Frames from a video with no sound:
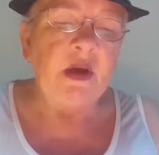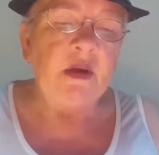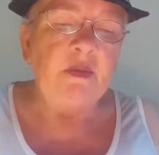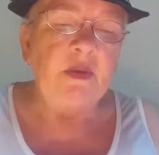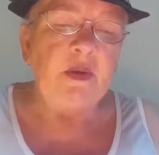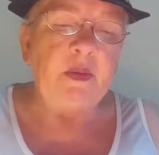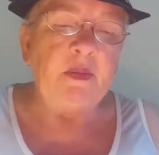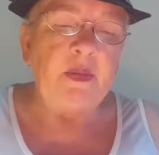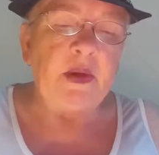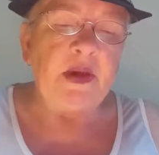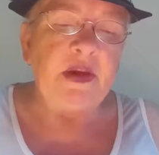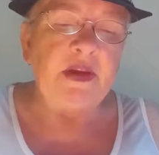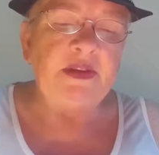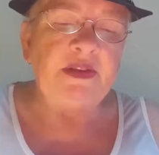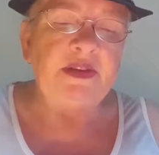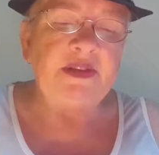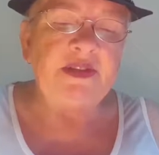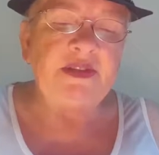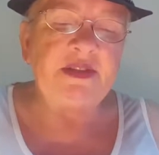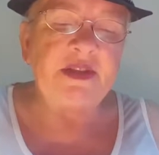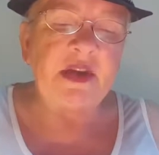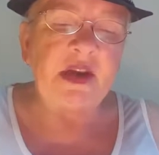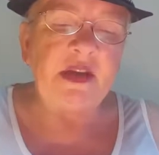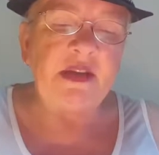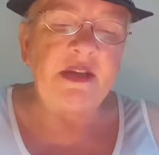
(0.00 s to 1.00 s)
prepared to
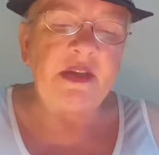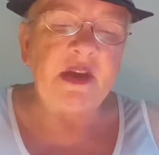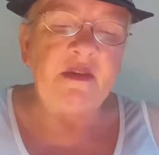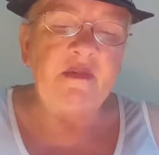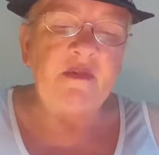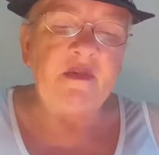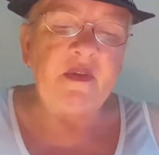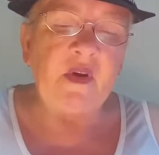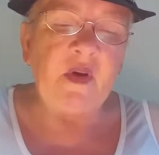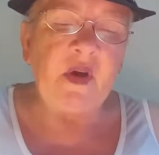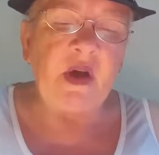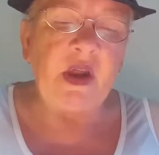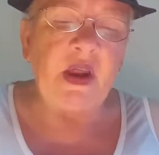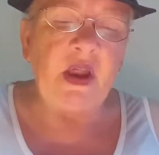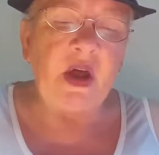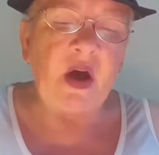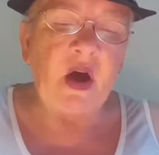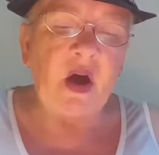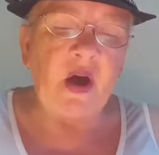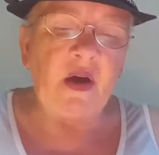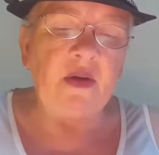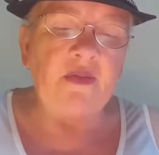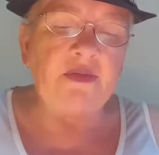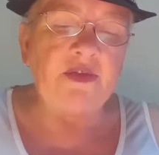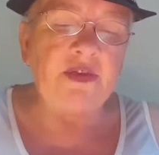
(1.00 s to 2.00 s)
stake their very
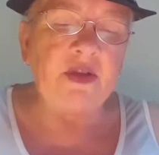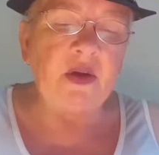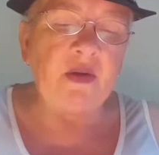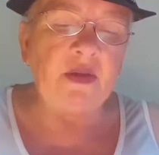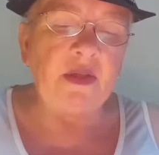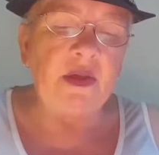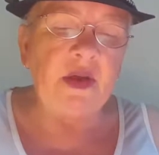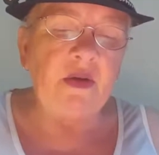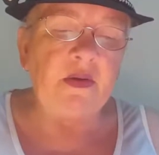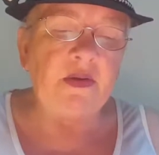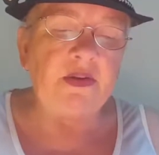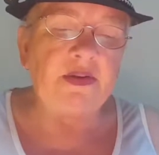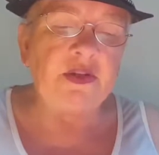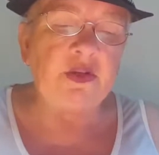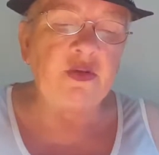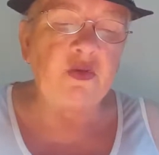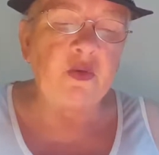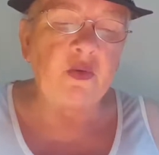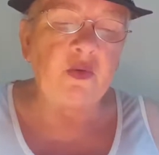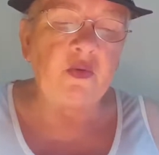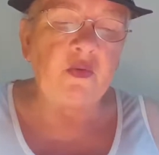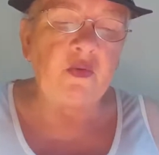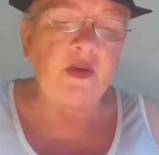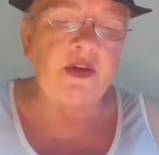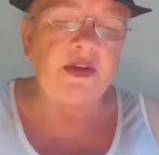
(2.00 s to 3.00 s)
lives on their
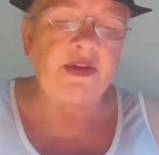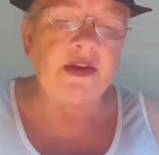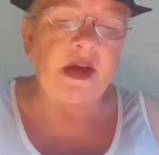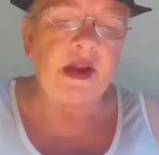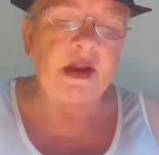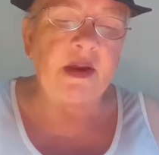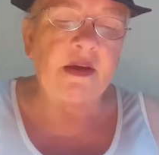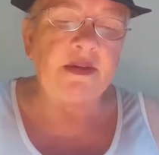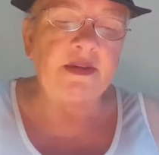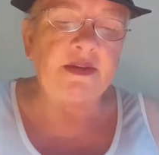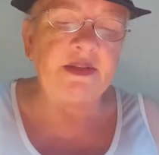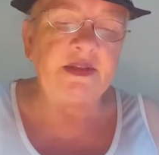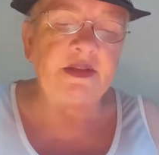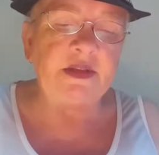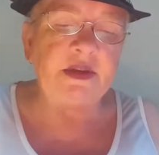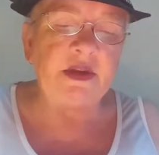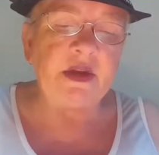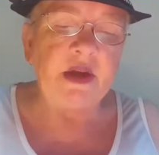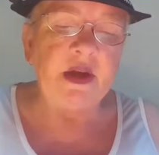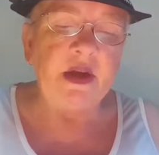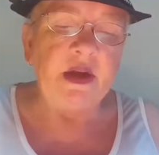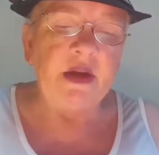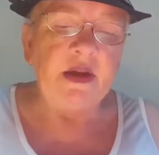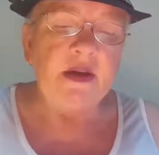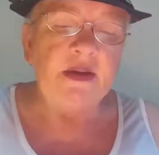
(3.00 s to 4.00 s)
extraordinary talents
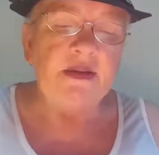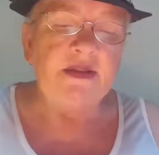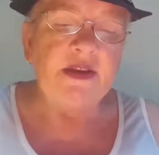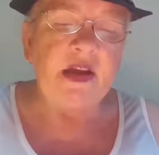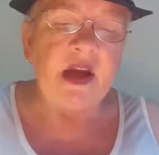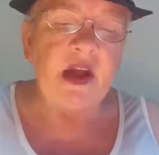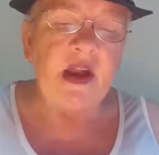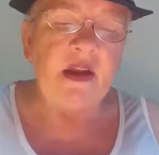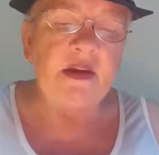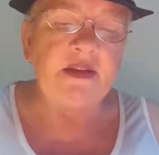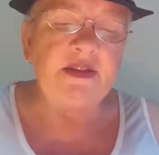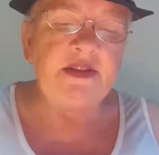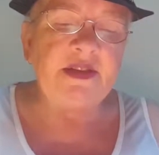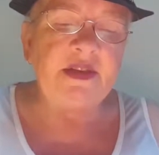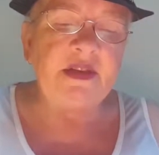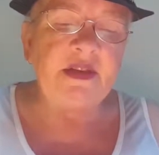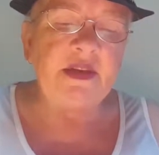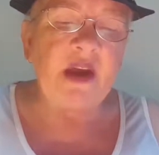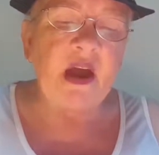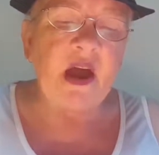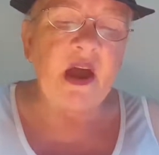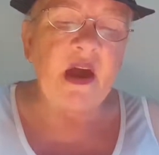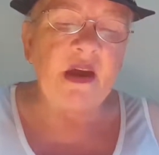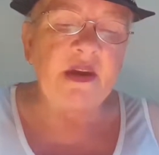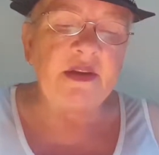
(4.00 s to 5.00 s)
at
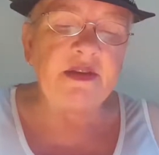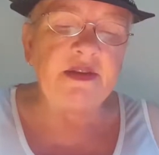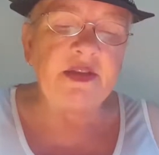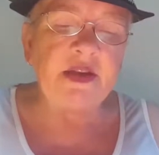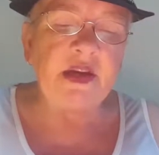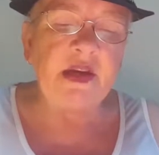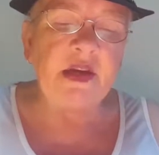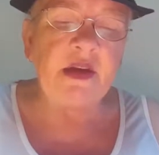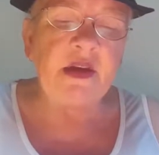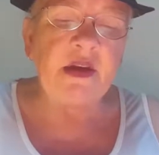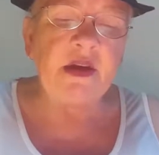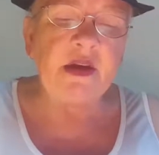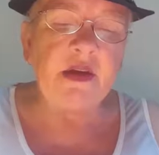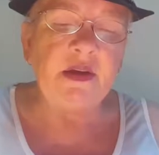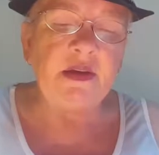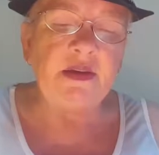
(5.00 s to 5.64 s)
hunting,